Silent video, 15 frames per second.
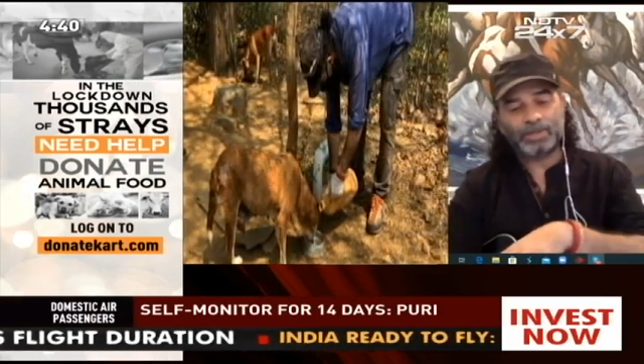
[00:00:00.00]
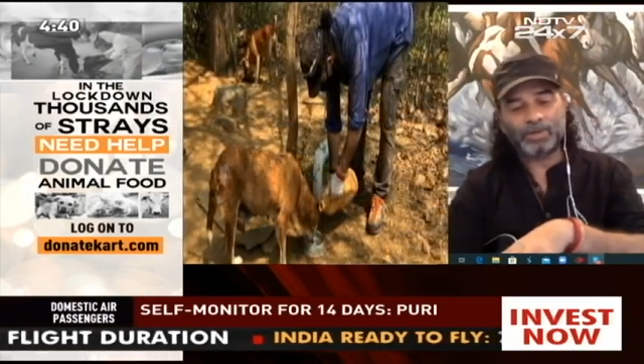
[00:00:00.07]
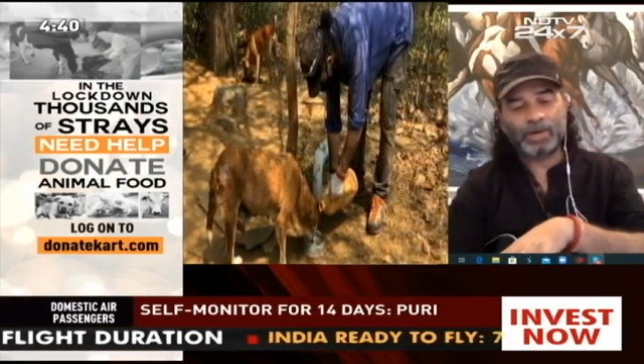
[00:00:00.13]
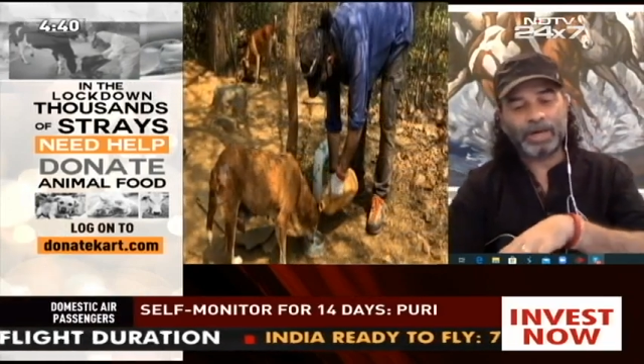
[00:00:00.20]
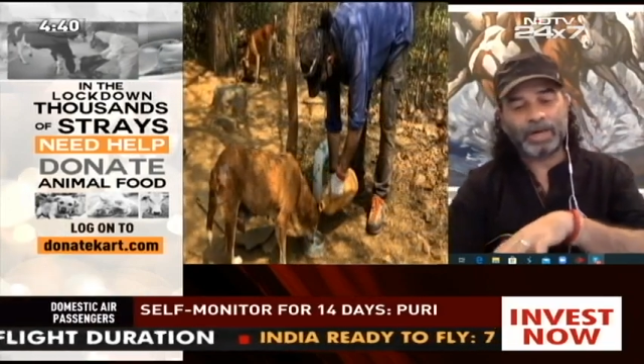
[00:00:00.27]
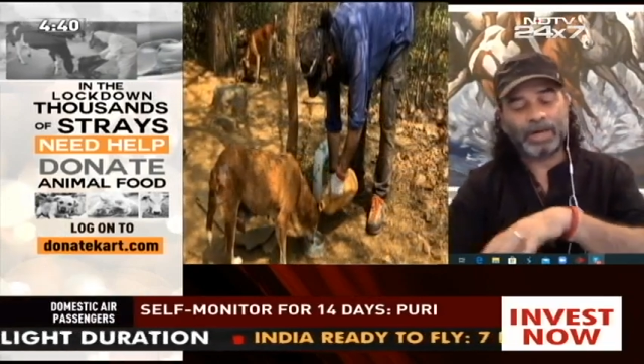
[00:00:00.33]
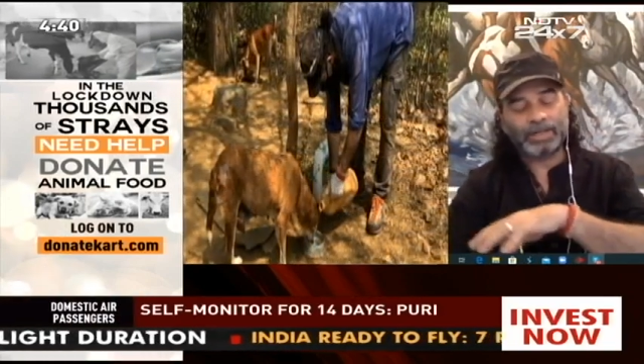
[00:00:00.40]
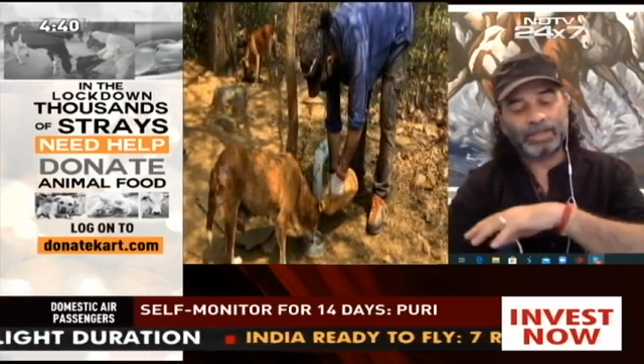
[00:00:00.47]
You
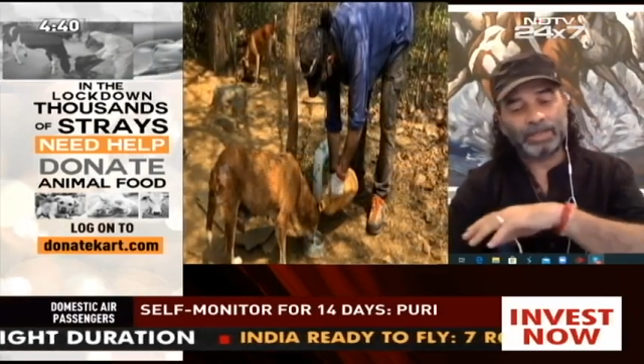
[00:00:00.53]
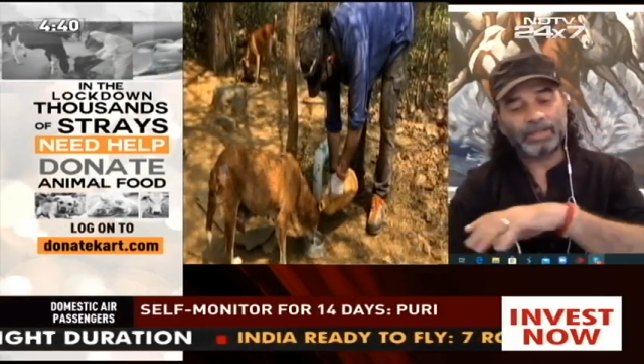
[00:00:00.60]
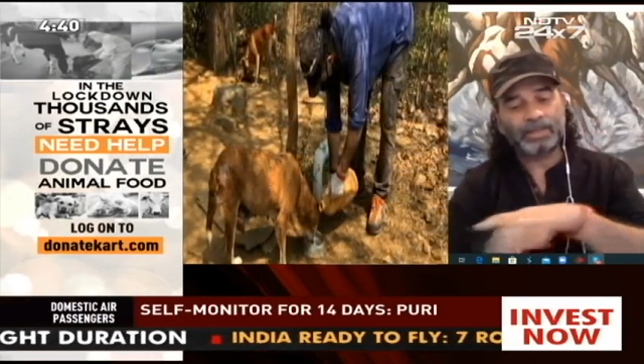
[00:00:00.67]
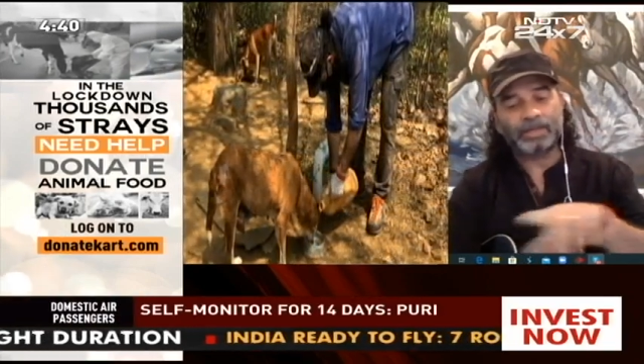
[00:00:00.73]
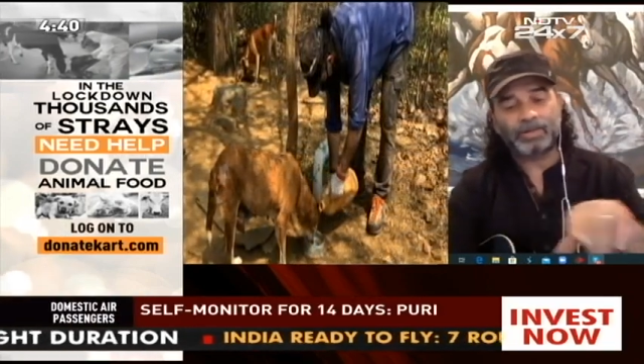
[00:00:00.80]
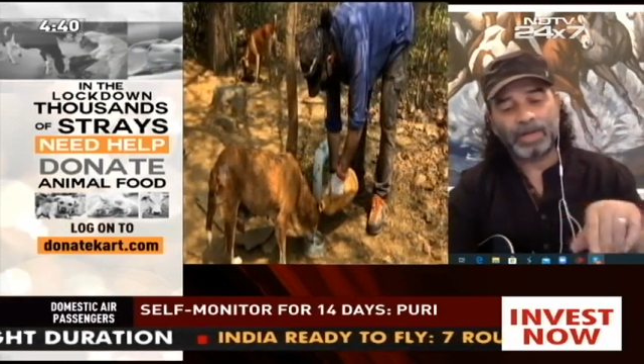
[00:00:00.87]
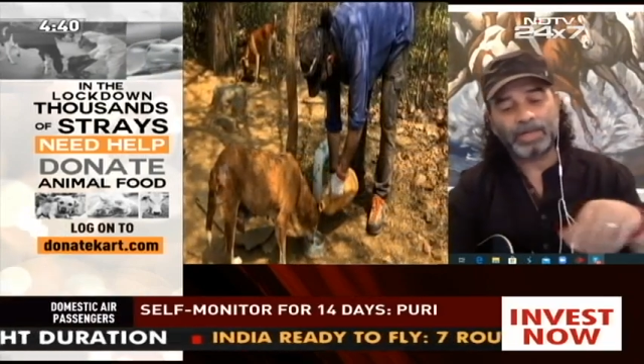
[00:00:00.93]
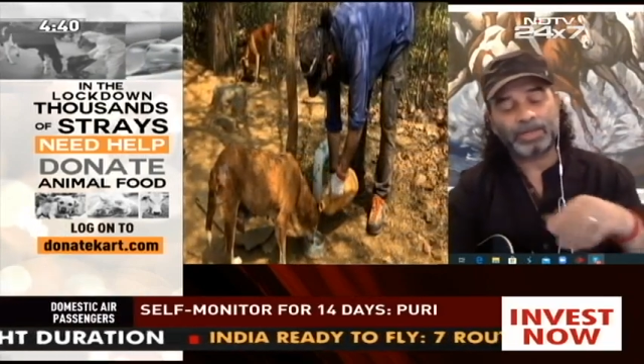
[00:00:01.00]
know, I think
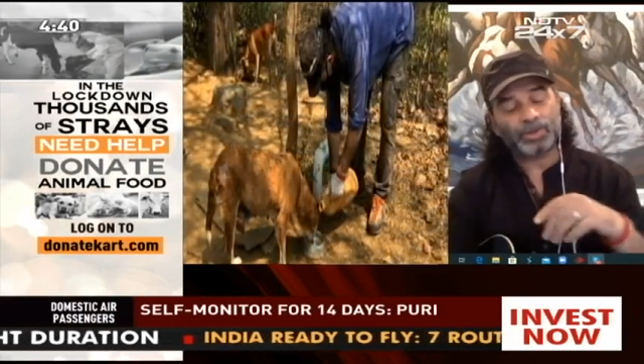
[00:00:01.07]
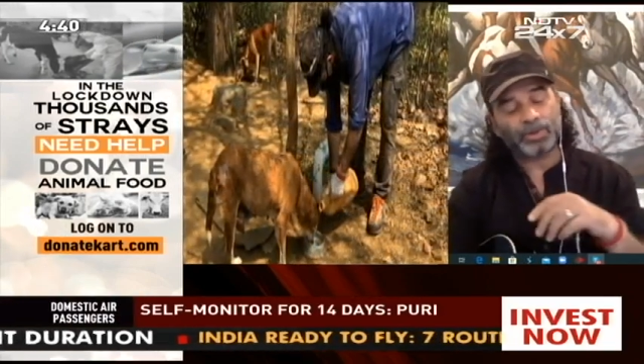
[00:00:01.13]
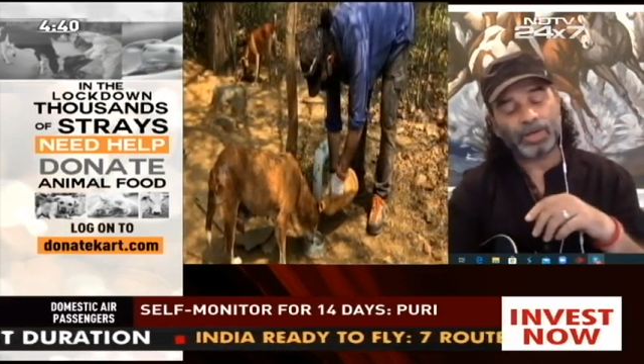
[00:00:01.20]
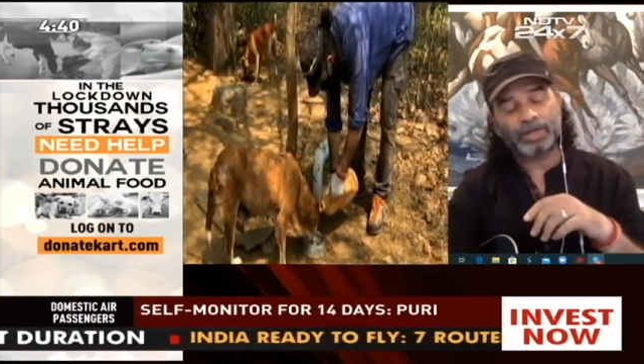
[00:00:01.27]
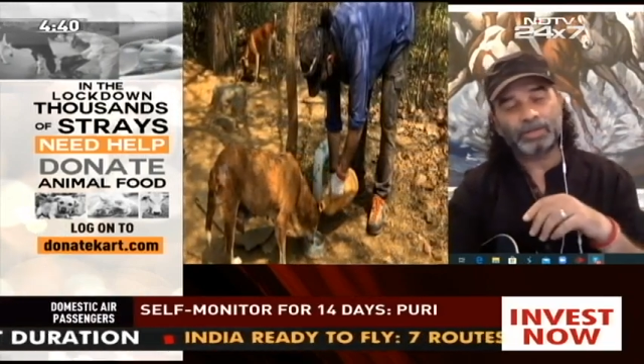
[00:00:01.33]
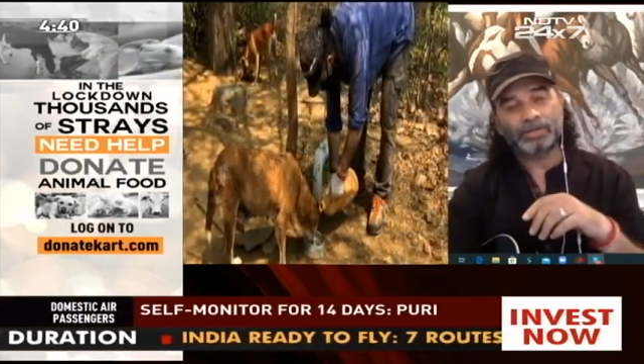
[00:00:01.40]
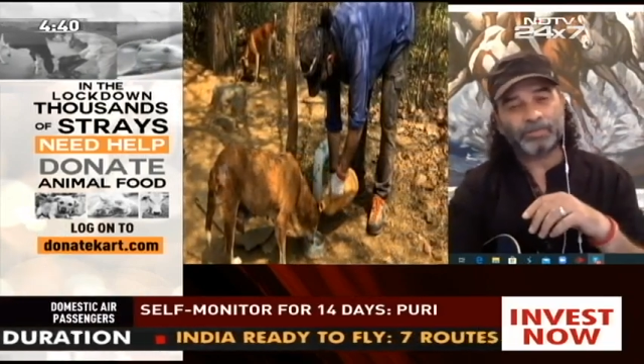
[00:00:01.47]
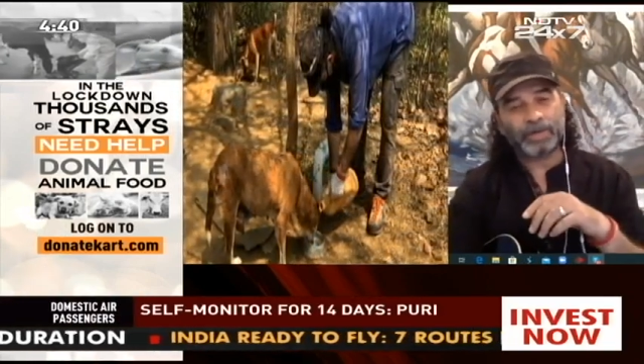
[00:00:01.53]
they really
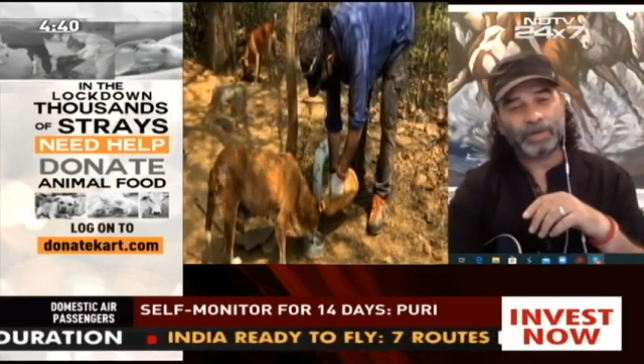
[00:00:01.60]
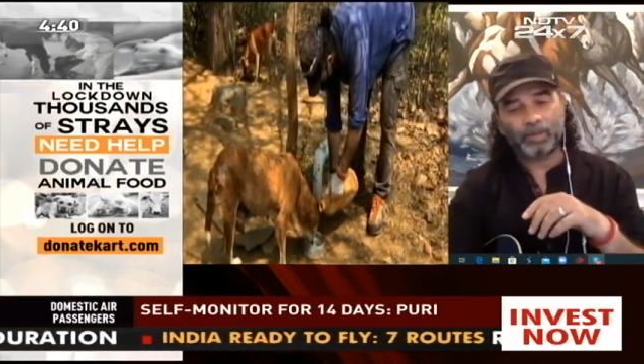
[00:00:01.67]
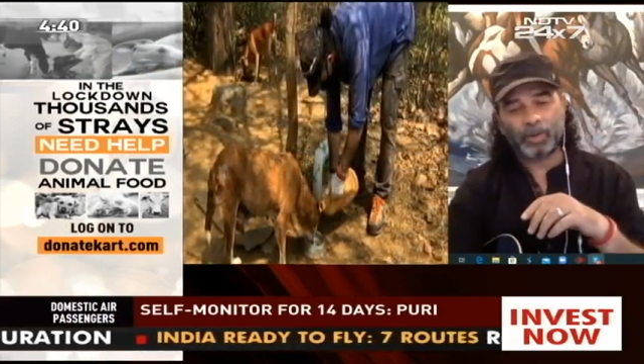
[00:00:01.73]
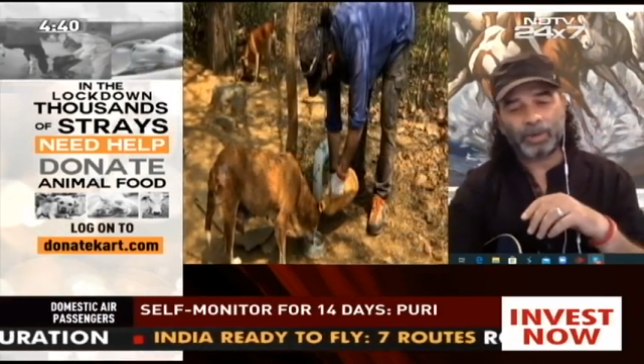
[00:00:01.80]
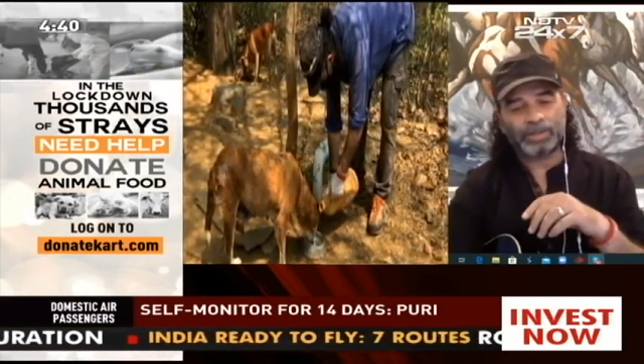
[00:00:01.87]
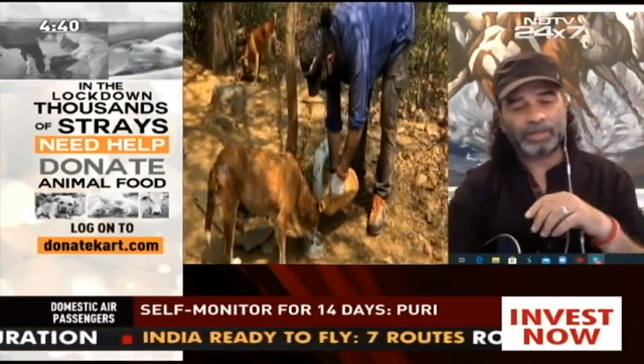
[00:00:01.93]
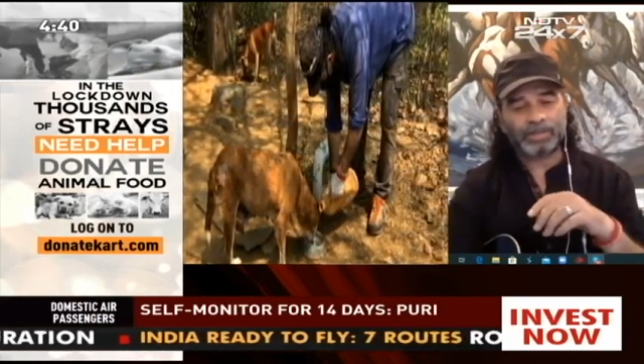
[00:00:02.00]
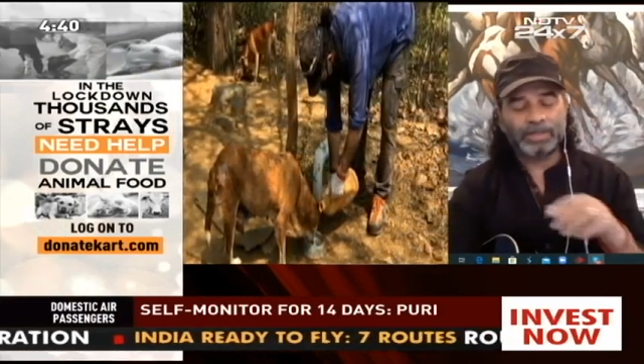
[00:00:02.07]
struggle to find
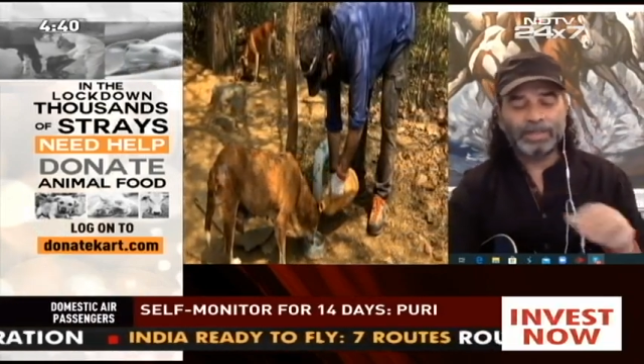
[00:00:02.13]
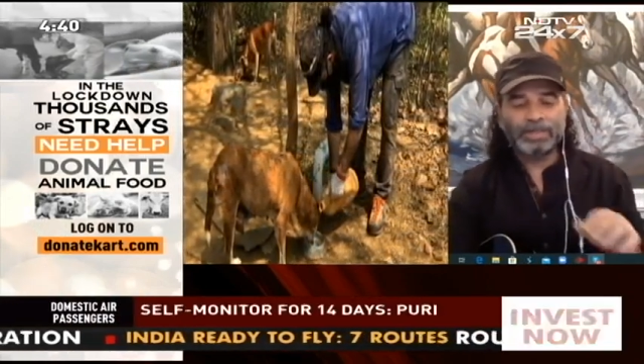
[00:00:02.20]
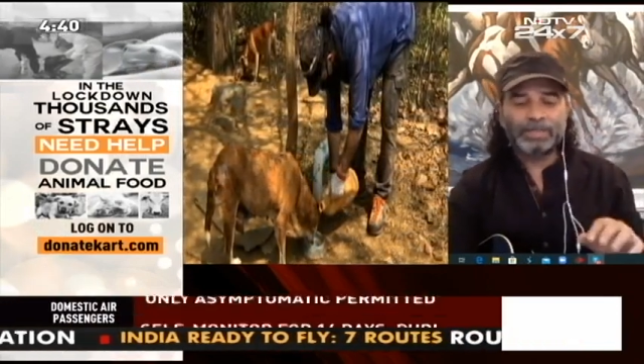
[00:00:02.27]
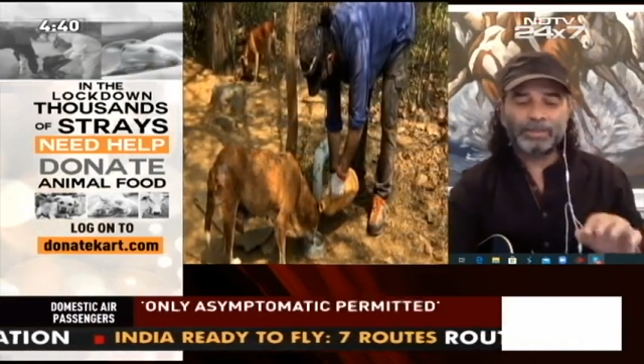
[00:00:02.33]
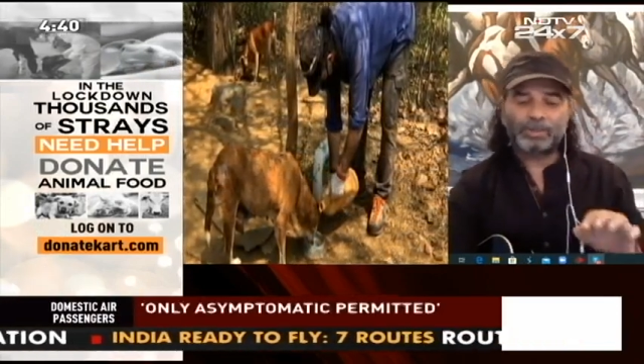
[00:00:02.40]
water.